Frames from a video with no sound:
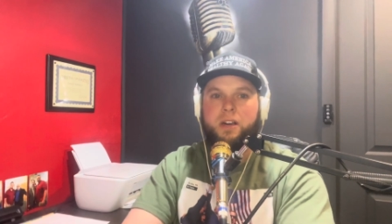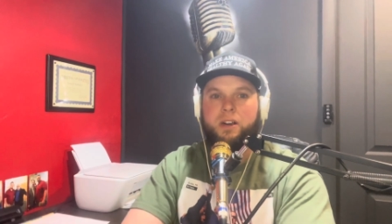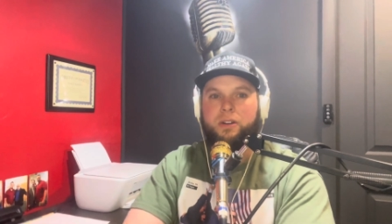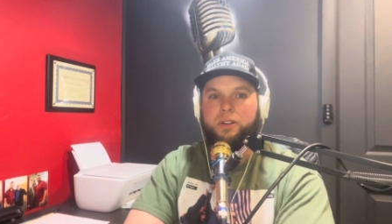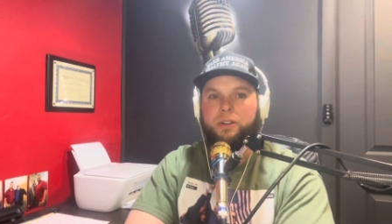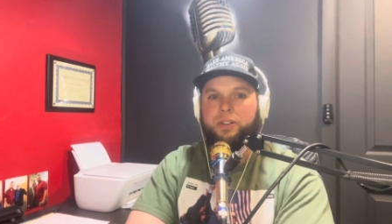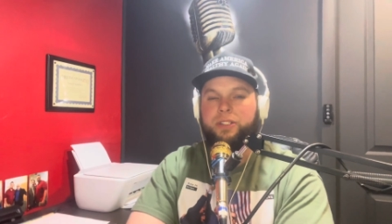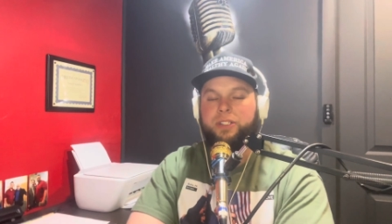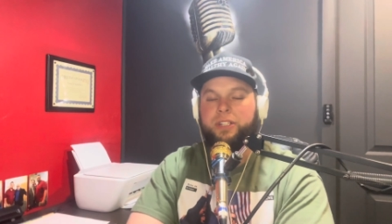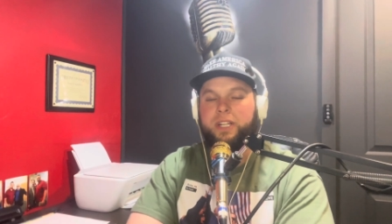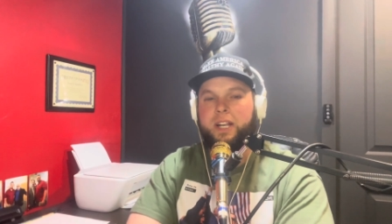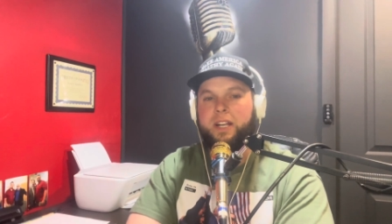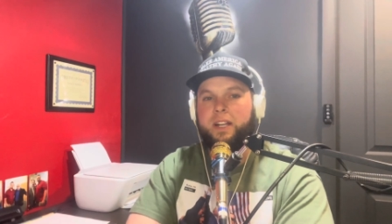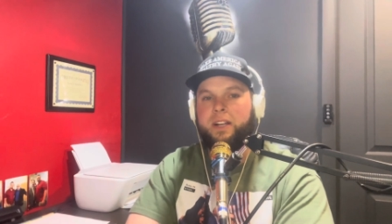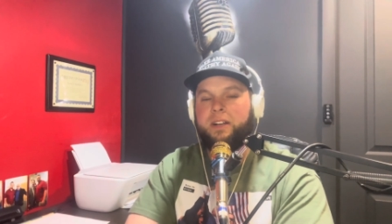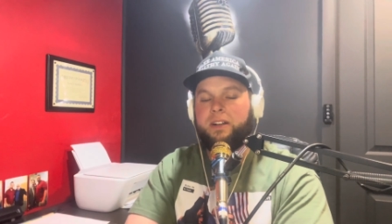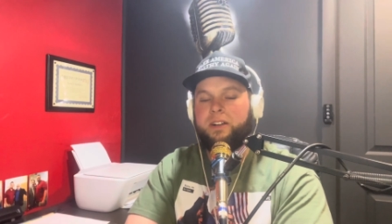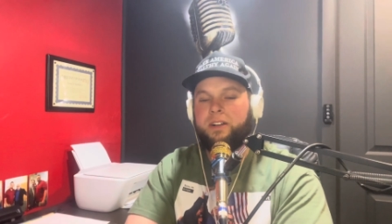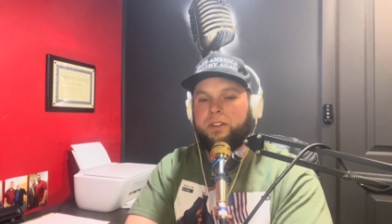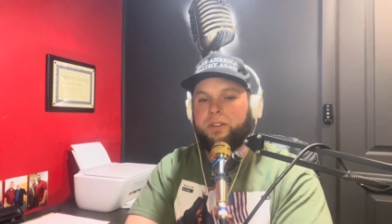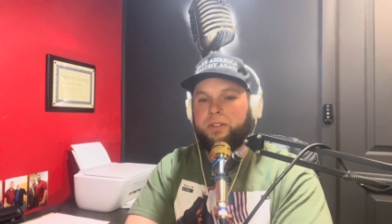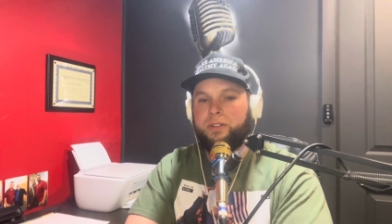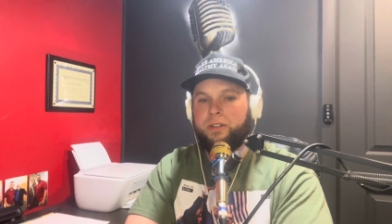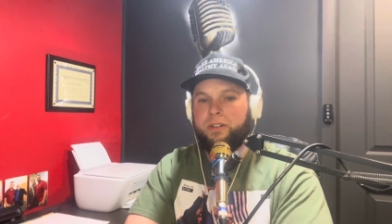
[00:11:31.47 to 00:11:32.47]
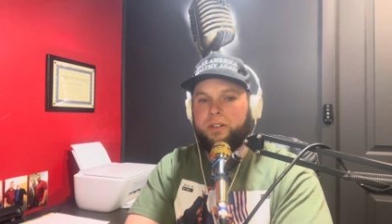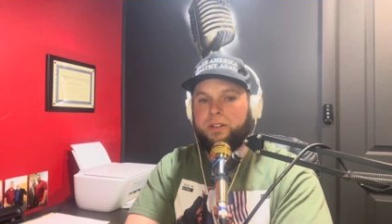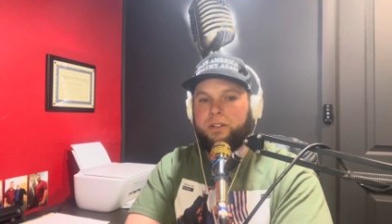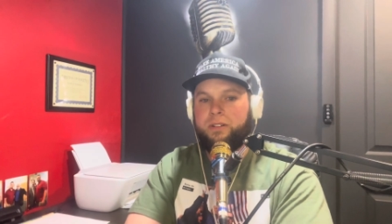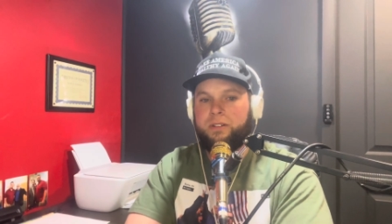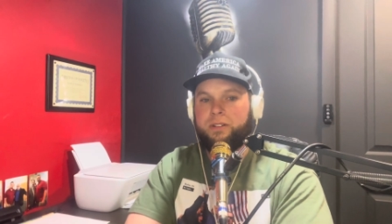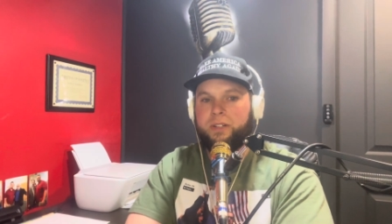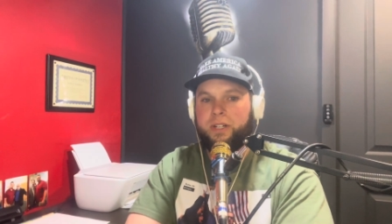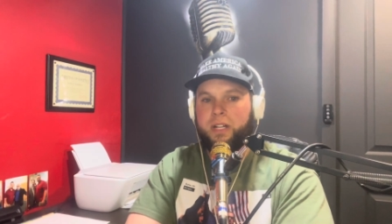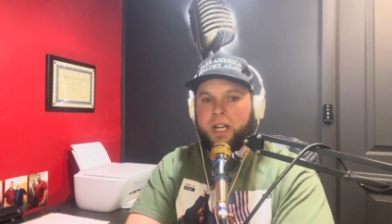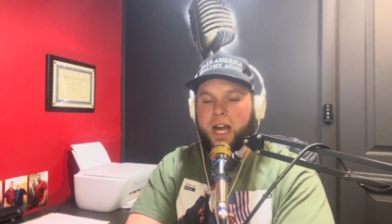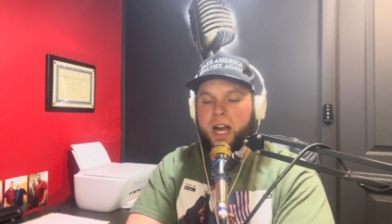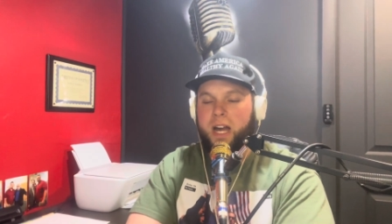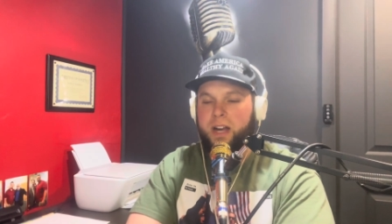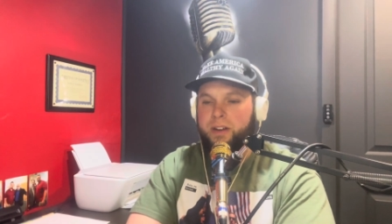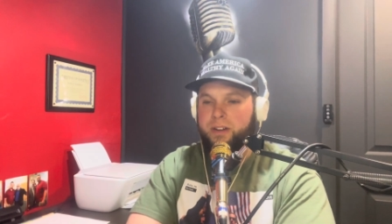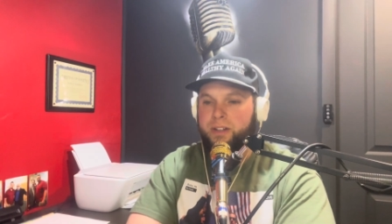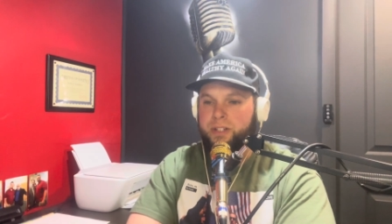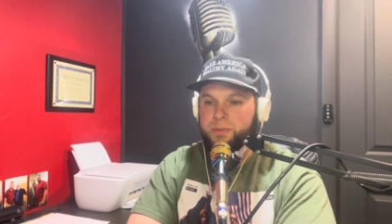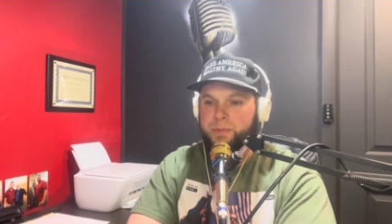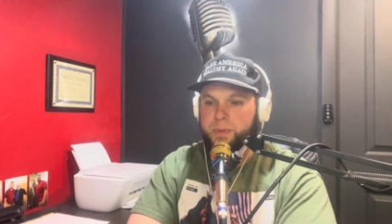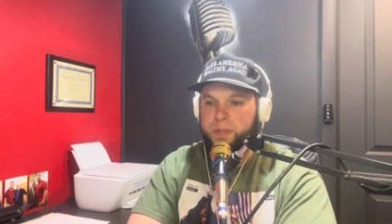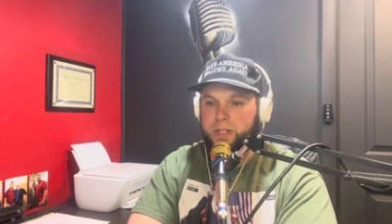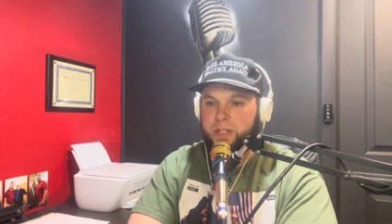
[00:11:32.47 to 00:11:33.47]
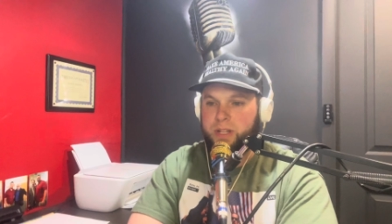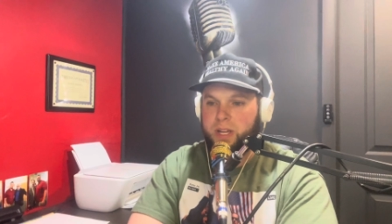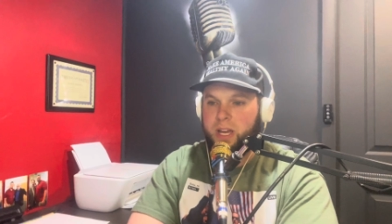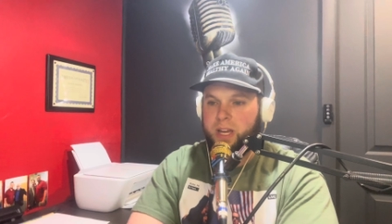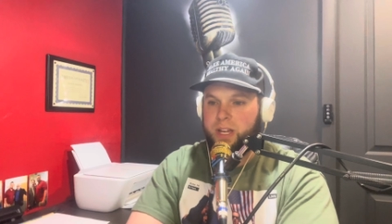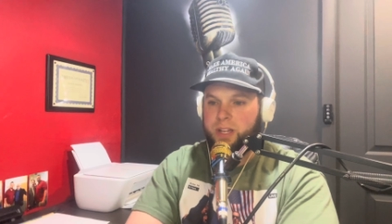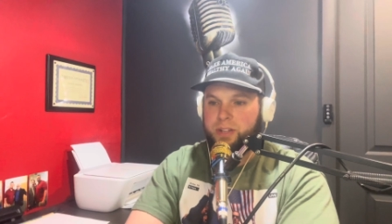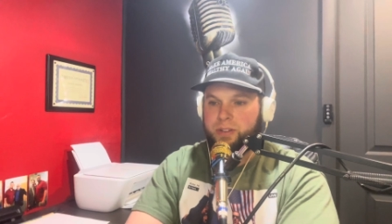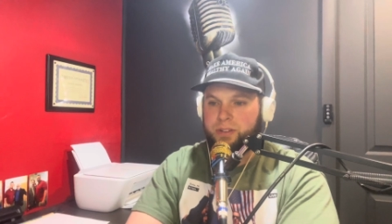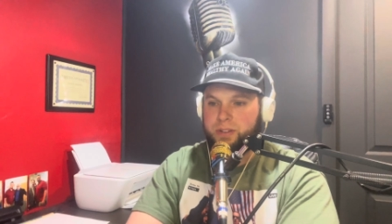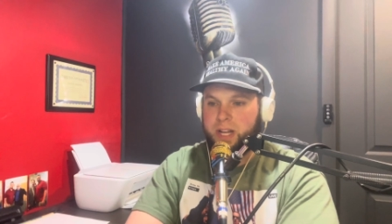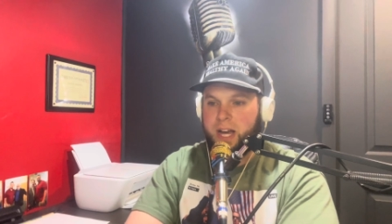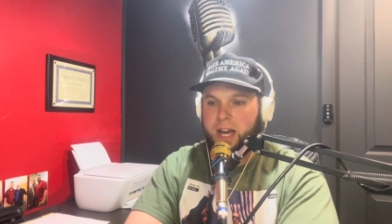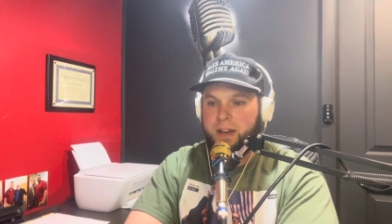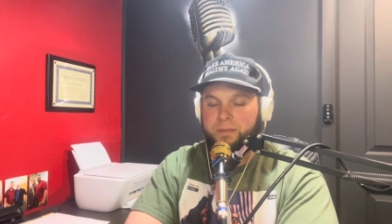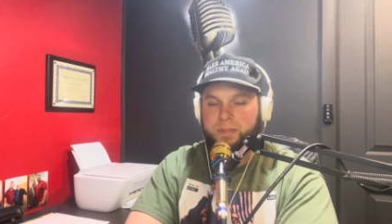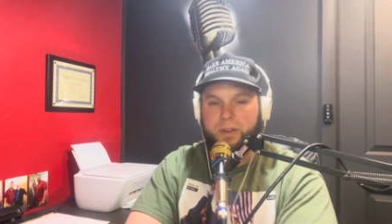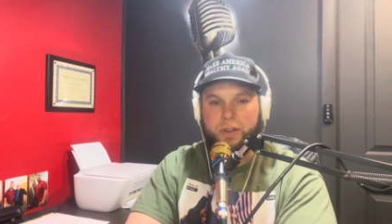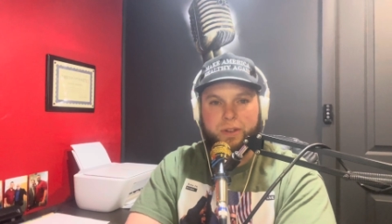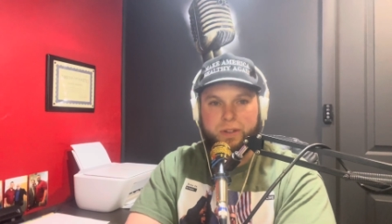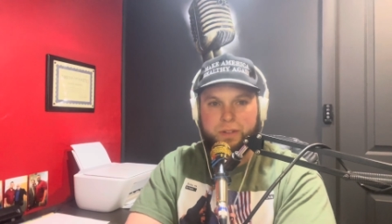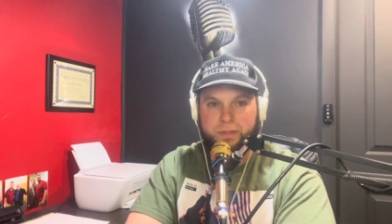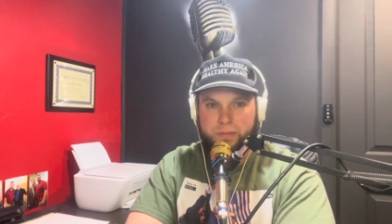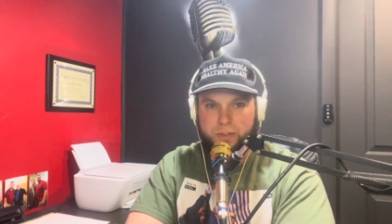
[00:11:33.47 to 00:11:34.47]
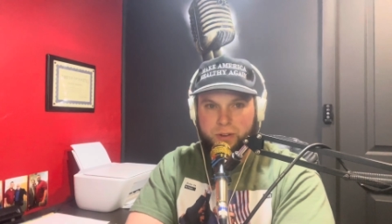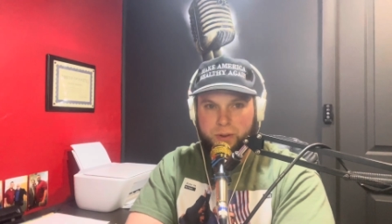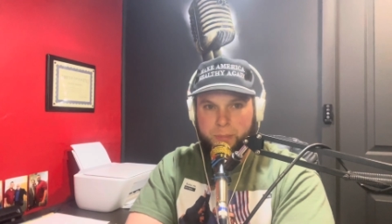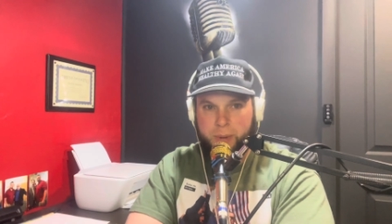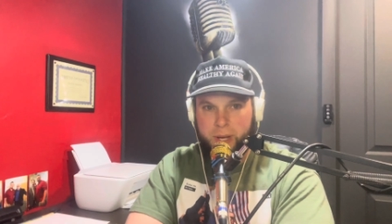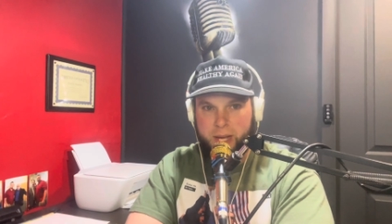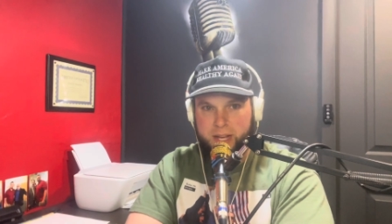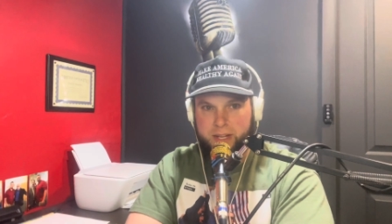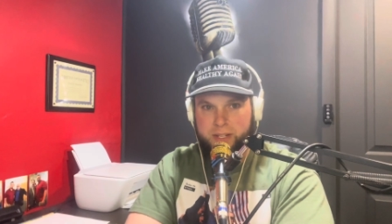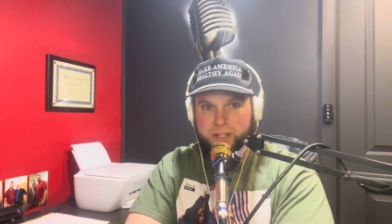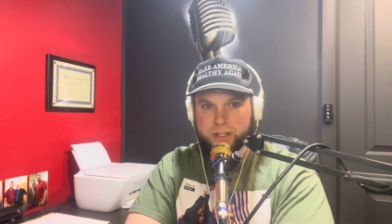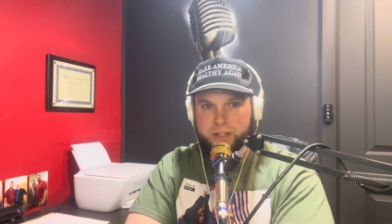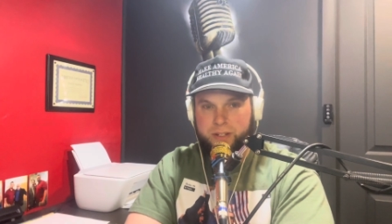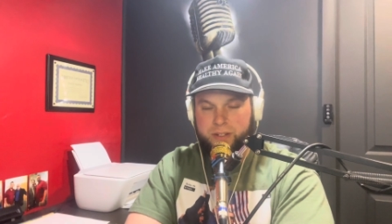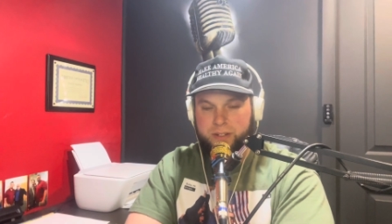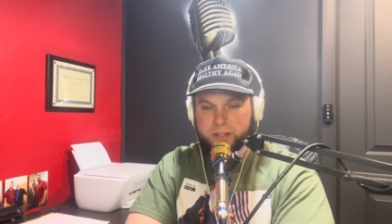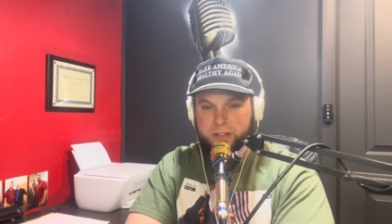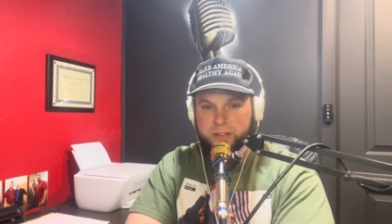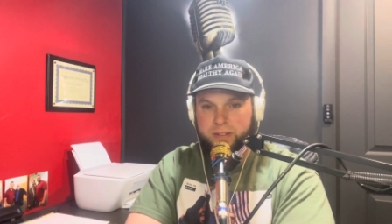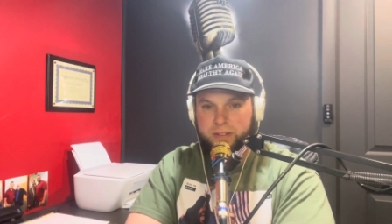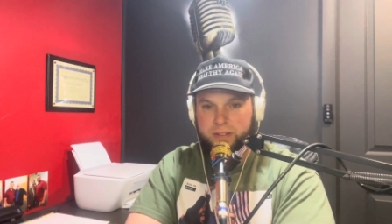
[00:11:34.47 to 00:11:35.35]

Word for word: or senator or or congressman. You're not voting for a pastor.